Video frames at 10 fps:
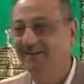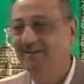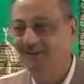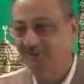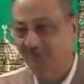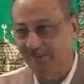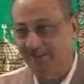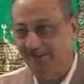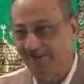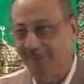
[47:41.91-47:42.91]
Once
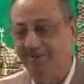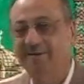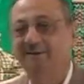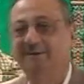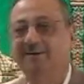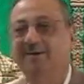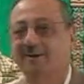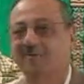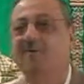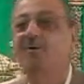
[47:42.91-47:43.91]
we have a little
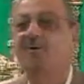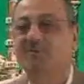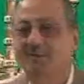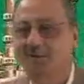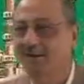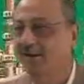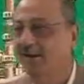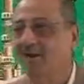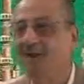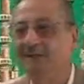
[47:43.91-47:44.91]
control over
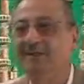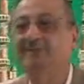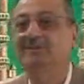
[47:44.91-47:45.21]
all these